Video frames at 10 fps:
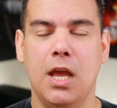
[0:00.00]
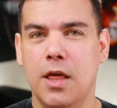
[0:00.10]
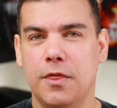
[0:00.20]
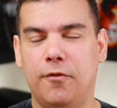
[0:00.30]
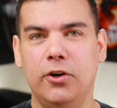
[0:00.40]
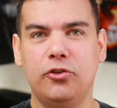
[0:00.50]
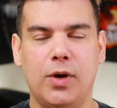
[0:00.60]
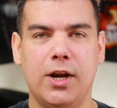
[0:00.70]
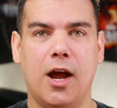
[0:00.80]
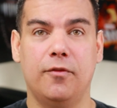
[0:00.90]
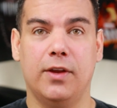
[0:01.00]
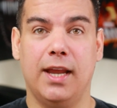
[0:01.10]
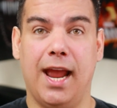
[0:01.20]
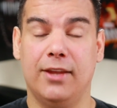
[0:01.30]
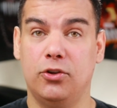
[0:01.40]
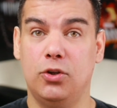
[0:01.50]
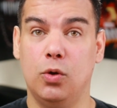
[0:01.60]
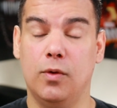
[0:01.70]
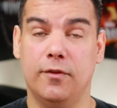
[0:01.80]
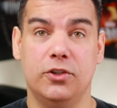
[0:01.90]
The first trade-off has to do
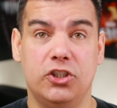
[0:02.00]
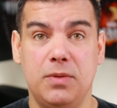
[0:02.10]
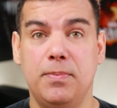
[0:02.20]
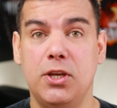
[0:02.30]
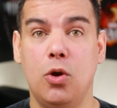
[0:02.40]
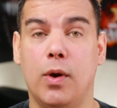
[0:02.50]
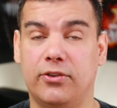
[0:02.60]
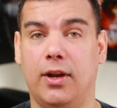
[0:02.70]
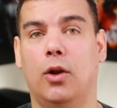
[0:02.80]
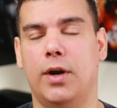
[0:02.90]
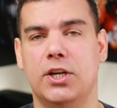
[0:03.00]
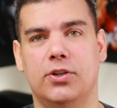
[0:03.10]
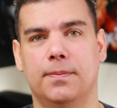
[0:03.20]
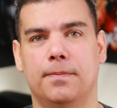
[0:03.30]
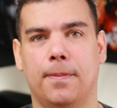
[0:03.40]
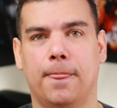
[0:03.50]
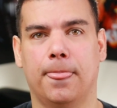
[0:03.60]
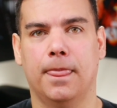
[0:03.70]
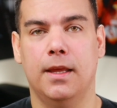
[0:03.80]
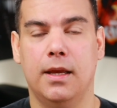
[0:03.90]
with GPU acceleration.
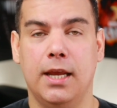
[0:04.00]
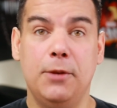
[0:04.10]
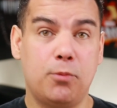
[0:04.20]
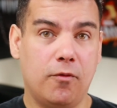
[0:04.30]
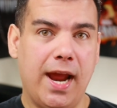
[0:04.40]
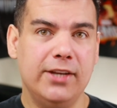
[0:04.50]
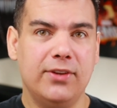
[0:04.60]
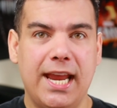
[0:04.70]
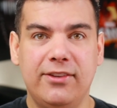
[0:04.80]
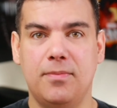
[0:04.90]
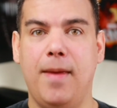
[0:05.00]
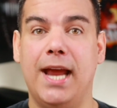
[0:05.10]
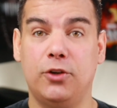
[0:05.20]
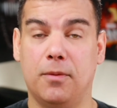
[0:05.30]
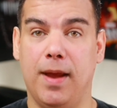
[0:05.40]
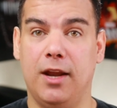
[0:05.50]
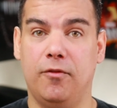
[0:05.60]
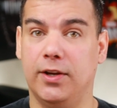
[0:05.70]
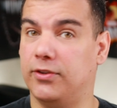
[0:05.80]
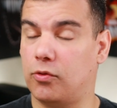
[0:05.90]
It provides asymmetric
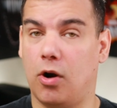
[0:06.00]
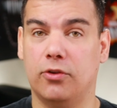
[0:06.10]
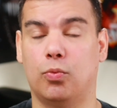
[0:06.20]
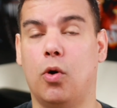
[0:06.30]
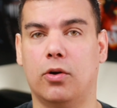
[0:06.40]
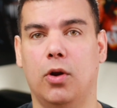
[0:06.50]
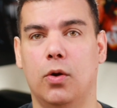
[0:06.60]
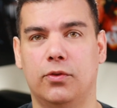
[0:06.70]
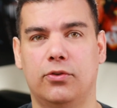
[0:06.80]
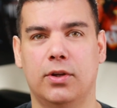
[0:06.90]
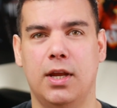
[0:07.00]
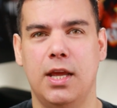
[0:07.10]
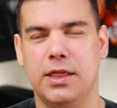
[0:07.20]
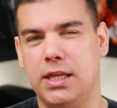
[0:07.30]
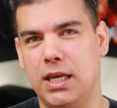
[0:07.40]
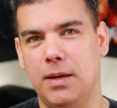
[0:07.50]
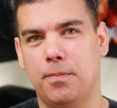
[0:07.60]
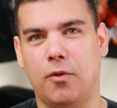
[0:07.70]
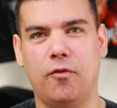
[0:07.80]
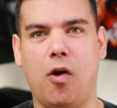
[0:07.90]
benefits across workloads. The
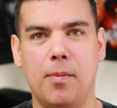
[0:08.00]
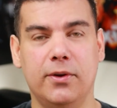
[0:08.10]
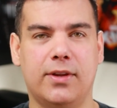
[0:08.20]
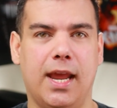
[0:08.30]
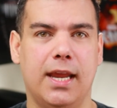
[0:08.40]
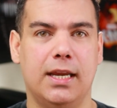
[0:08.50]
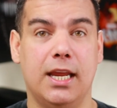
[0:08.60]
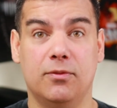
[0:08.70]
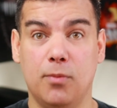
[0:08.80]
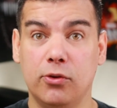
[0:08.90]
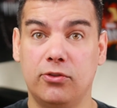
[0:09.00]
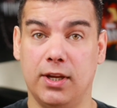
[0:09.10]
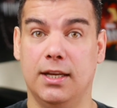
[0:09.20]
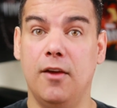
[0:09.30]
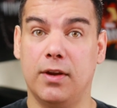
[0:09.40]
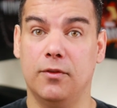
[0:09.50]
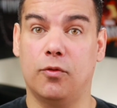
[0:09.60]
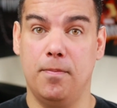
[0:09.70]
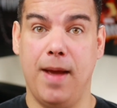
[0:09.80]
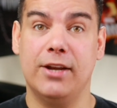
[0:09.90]
performance gain is most significant for
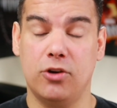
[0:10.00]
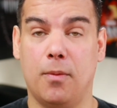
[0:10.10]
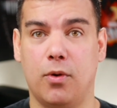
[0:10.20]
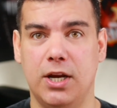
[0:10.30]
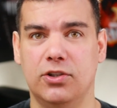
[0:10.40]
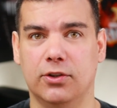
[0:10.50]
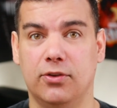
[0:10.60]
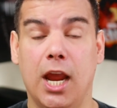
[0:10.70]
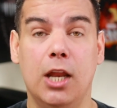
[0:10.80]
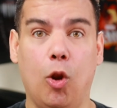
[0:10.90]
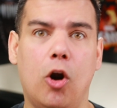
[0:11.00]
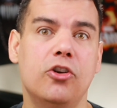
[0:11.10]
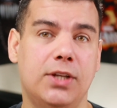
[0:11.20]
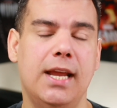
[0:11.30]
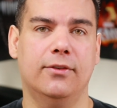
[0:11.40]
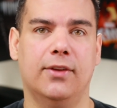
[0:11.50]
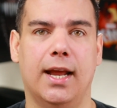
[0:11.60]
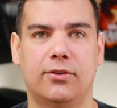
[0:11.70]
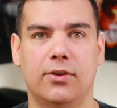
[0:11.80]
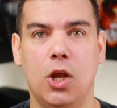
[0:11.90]
batch operations and large data
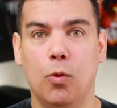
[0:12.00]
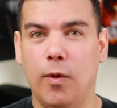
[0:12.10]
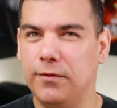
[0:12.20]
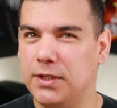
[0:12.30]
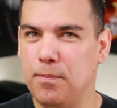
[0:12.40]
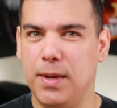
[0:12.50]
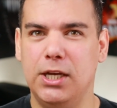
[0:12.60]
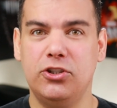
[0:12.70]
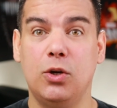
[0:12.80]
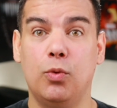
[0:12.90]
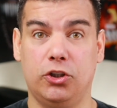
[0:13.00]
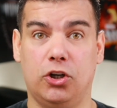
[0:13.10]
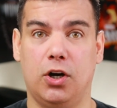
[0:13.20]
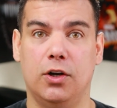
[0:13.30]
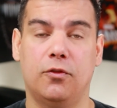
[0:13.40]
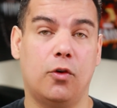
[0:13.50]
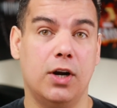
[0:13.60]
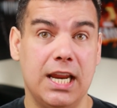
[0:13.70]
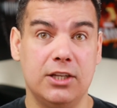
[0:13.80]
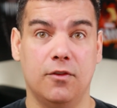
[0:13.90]
sets, with diminishing returns for
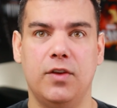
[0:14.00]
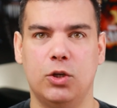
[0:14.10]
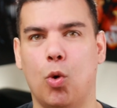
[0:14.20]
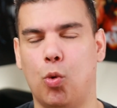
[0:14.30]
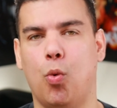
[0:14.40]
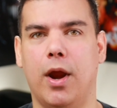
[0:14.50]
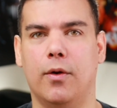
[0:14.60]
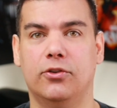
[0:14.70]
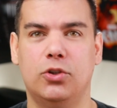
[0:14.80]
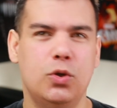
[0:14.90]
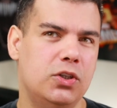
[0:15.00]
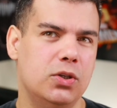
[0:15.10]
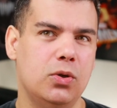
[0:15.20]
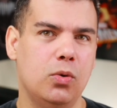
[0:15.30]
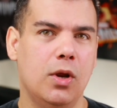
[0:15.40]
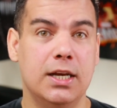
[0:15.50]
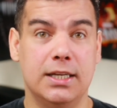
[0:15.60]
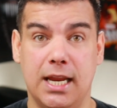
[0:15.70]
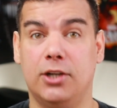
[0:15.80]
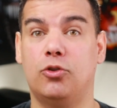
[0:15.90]
individual queries due to
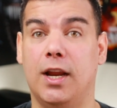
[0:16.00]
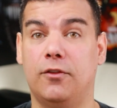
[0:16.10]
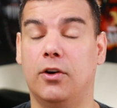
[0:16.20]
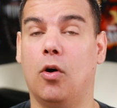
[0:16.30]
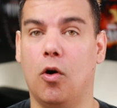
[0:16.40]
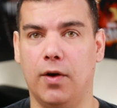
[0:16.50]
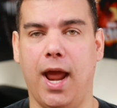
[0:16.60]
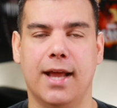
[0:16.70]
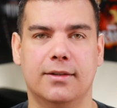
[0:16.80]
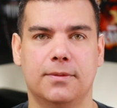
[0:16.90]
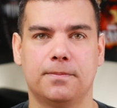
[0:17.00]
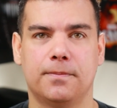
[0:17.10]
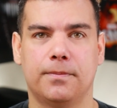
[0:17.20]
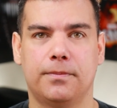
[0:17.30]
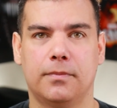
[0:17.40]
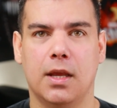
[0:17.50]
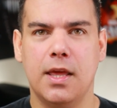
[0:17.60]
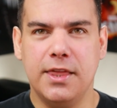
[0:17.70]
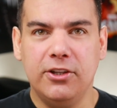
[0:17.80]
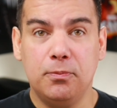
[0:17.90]
data transfer overhead.
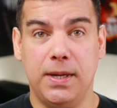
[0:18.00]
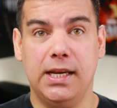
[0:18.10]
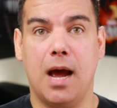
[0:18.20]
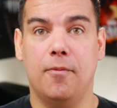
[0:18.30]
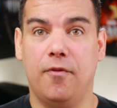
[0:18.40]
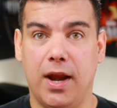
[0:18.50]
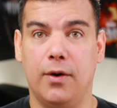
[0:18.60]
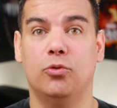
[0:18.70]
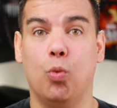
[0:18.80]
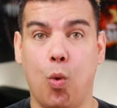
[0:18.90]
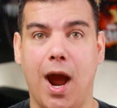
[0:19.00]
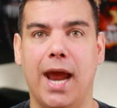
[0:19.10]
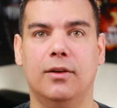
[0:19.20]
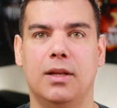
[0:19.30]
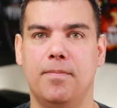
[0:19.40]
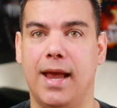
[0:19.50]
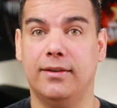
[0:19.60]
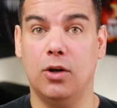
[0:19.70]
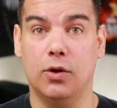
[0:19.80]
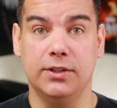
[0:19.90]
The speedup varies widely based
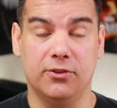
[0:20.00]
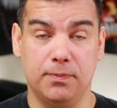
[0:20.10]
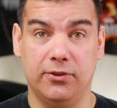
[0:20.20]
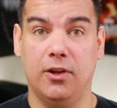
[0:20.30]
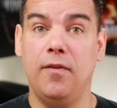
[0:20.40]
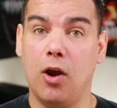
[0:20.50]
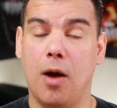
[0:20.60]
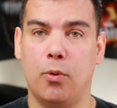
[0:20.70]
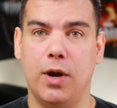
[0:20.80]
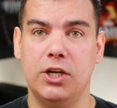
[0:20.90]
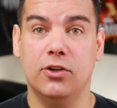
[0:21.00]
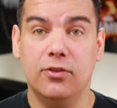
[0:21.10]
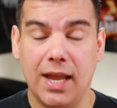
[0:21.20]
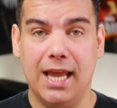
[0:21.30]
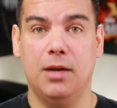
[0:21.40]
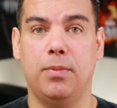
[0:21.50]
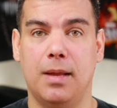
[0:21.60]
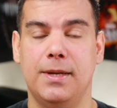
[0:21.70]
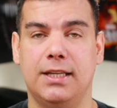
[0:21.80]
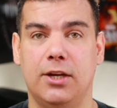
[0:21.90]
on the specific operations and
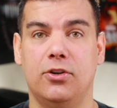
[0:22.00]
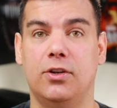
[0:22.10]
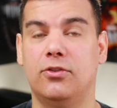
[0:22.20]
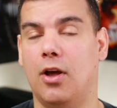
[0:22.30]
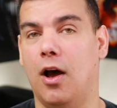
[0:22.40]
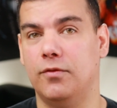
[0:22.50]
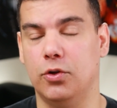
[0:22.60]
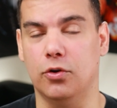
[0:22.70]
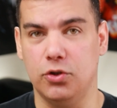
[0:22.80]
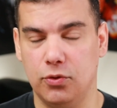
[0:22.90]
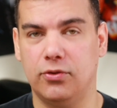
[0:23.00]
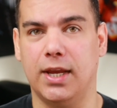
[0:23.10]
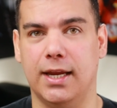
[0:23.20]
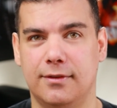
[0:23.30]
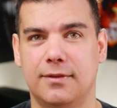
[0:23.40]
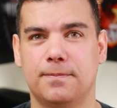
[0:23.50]
implementations of your use case.